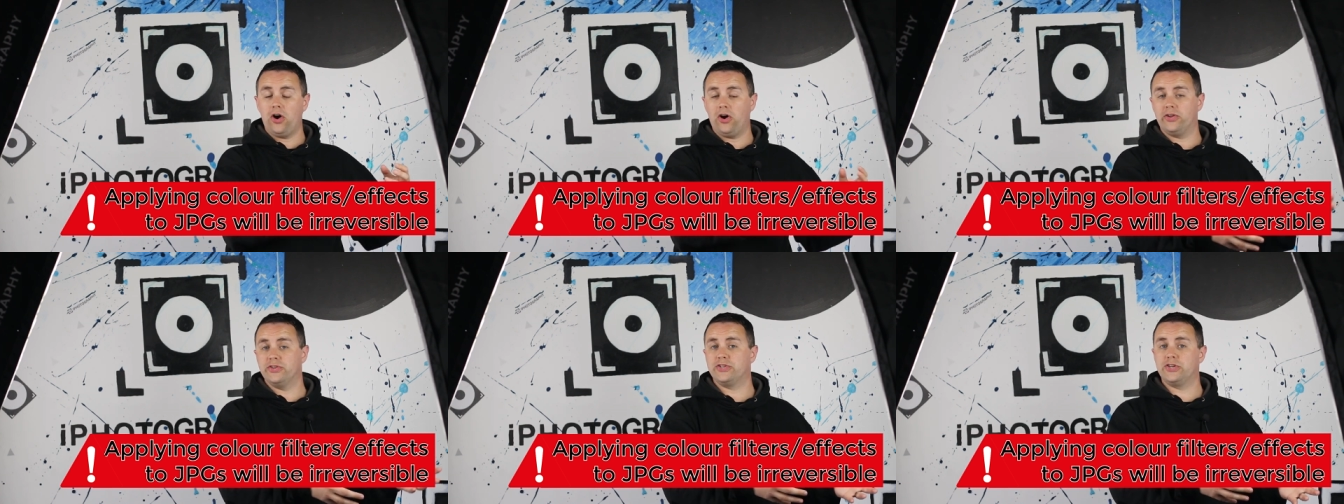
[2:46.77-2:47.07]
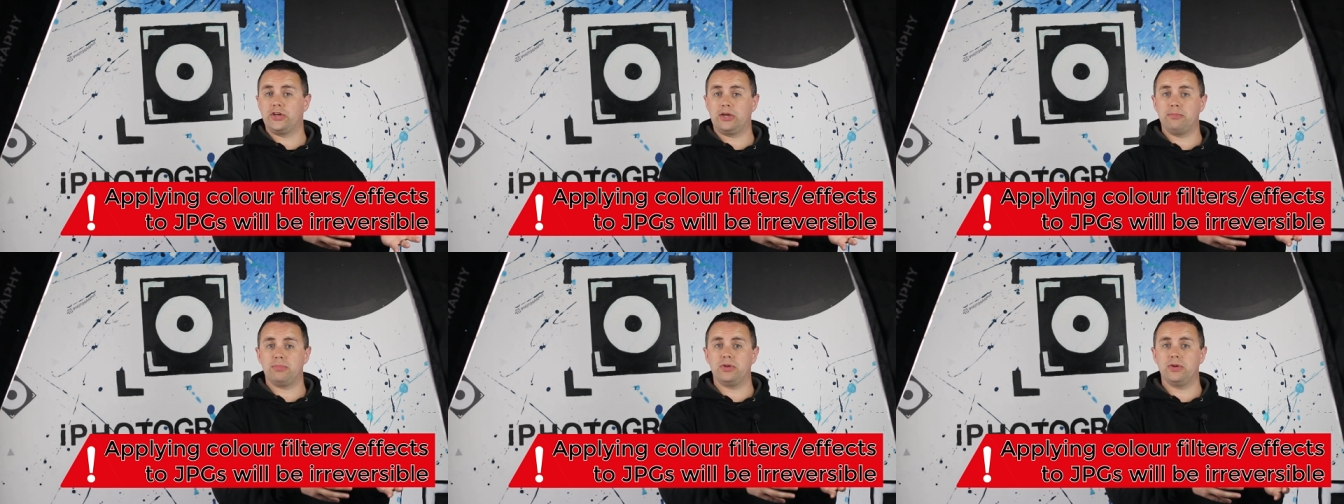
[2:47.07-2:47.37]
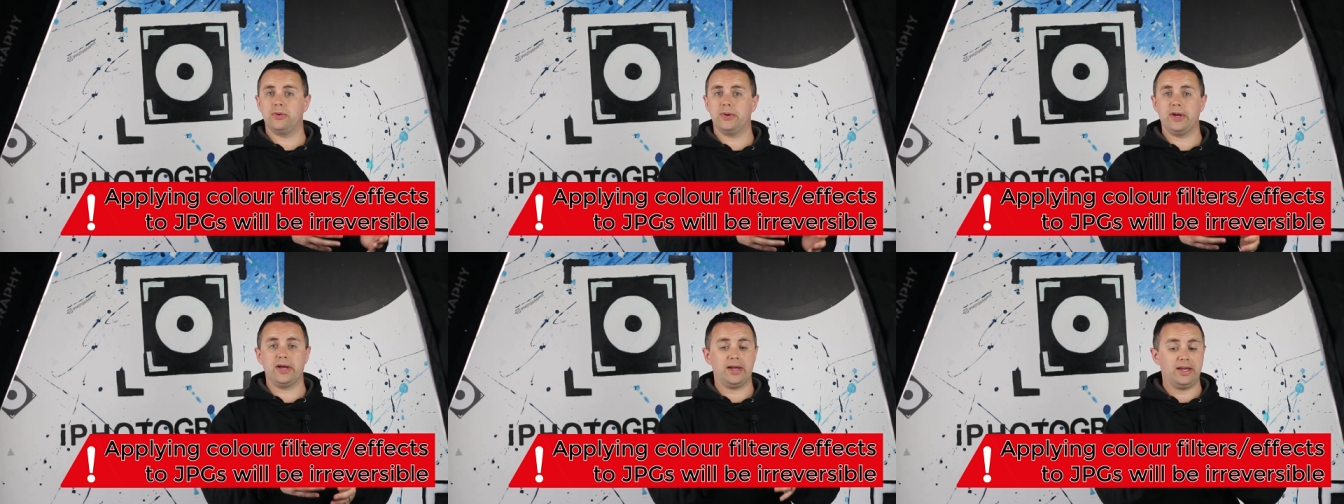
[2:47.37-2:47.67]
onto your
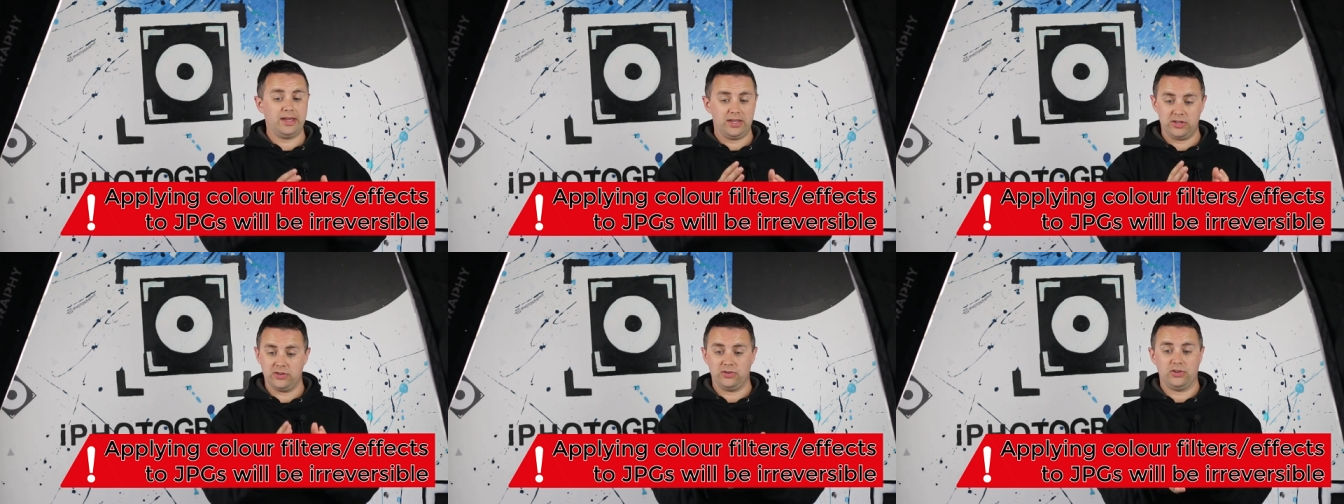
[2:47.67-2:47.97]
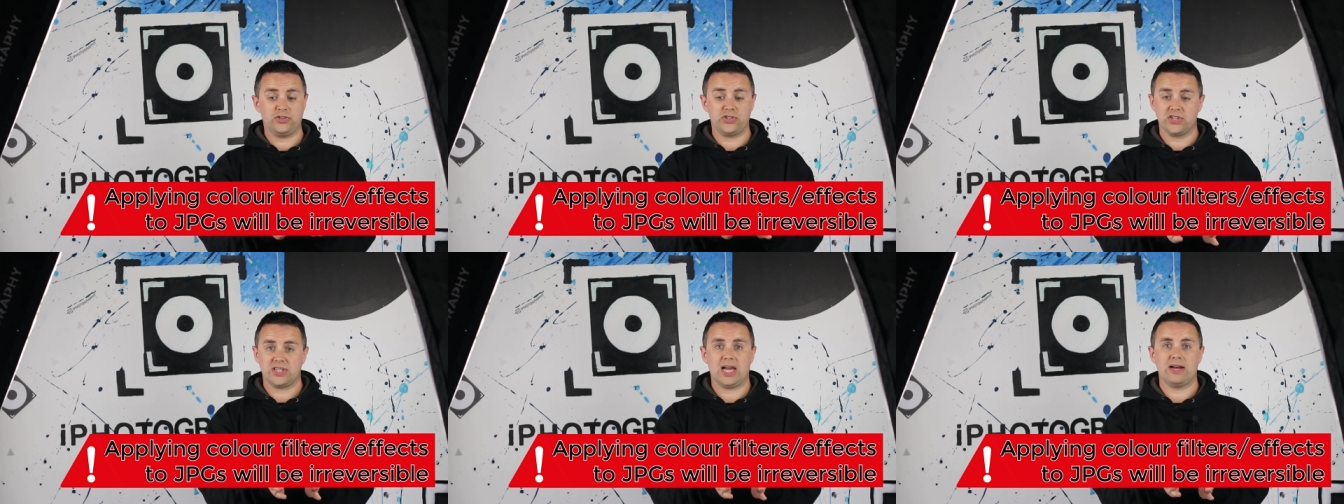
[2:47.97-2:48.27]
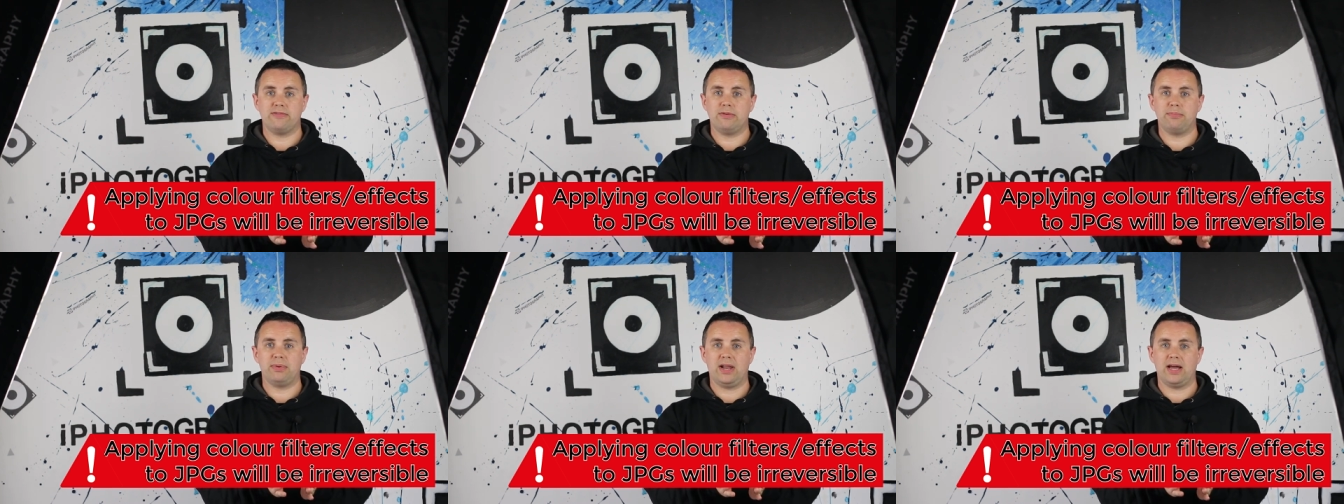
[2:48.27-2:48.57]
computer, you'll just
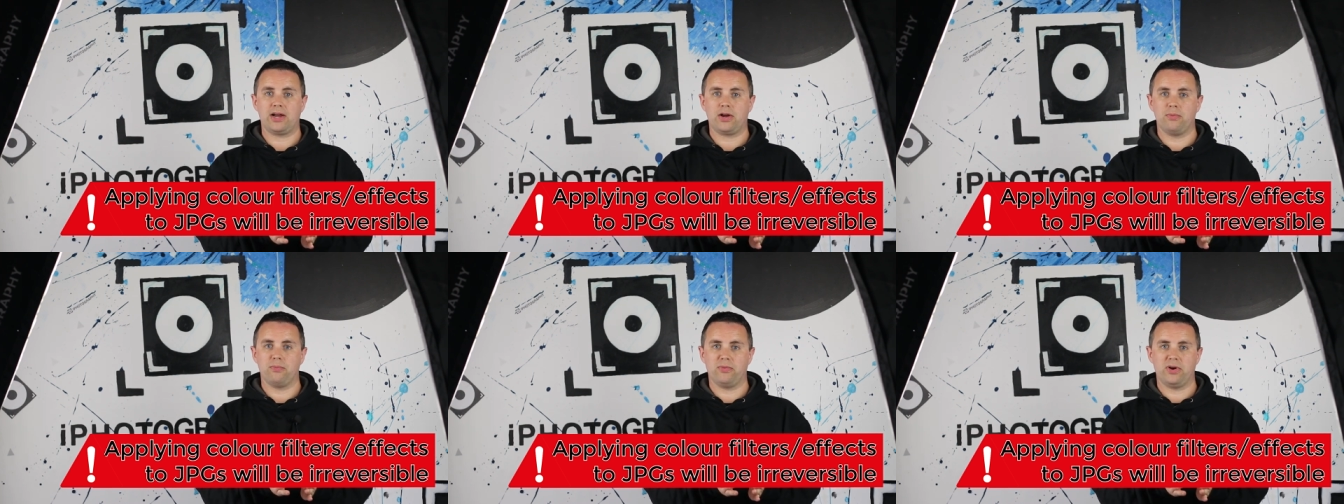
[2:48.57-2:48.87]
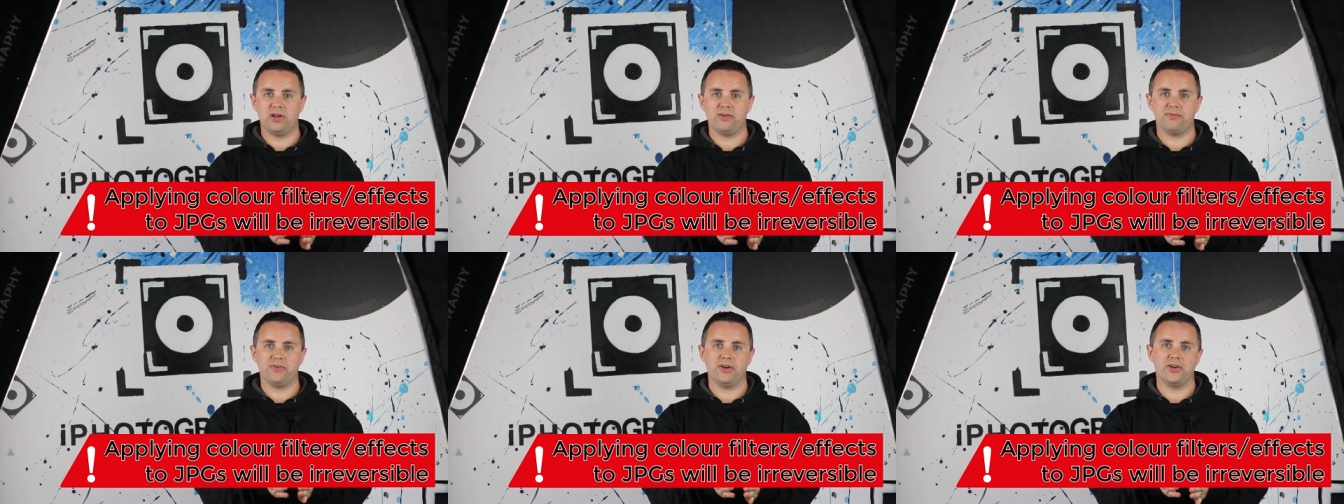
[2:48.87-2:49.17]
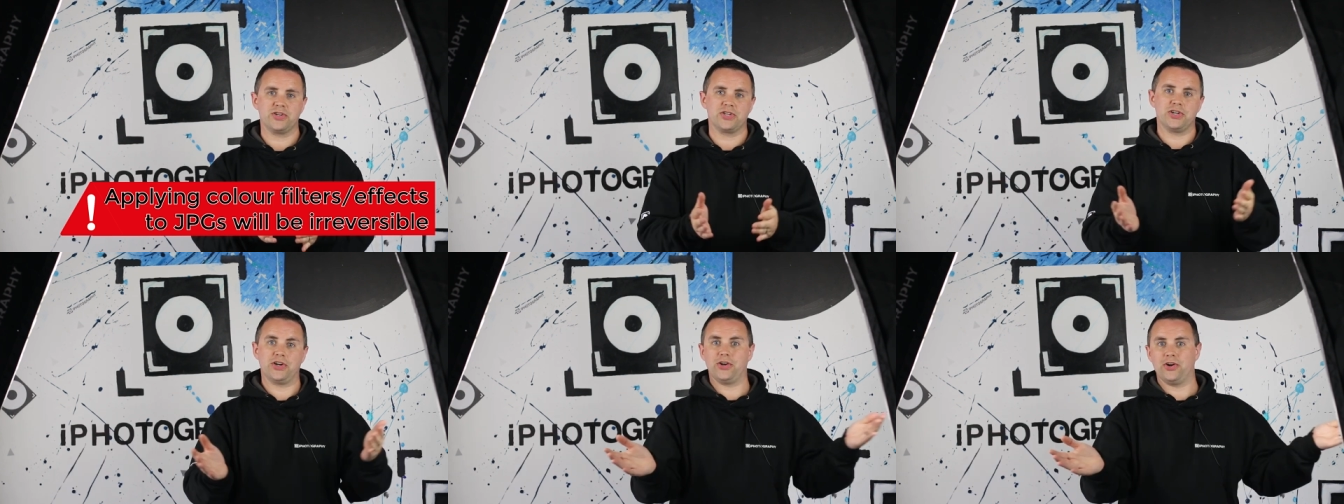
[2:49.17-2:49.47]
have a black and white
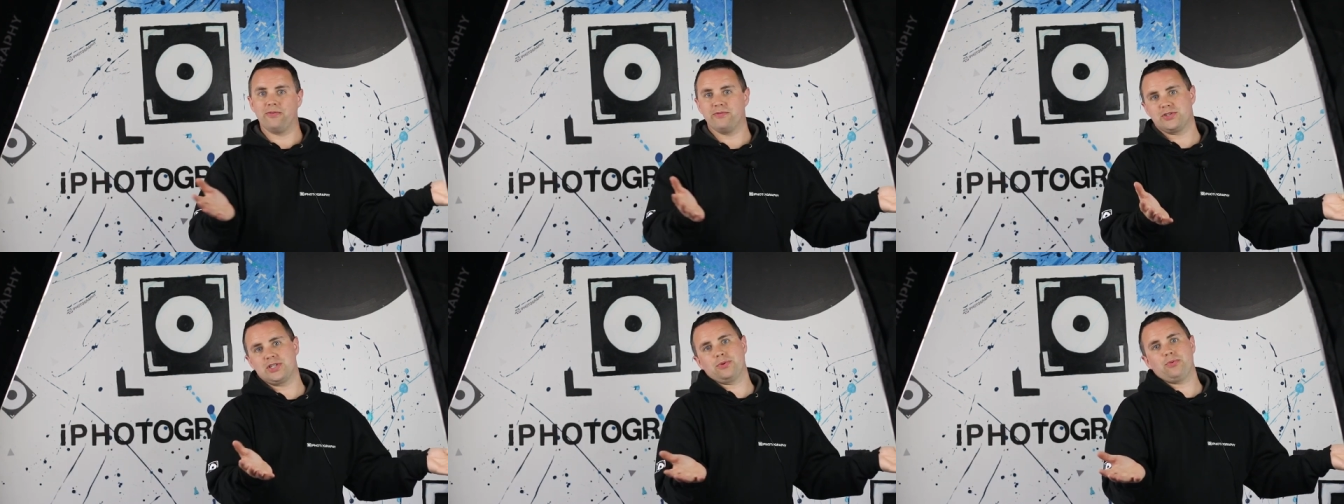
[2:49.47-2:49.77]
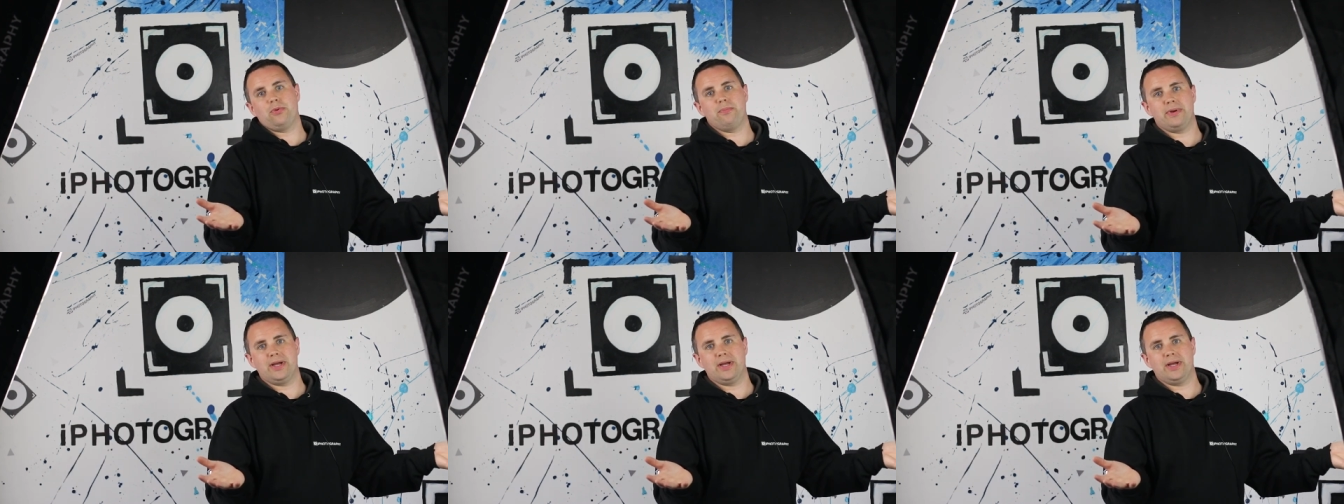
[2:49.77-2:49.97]
version and obviously we'll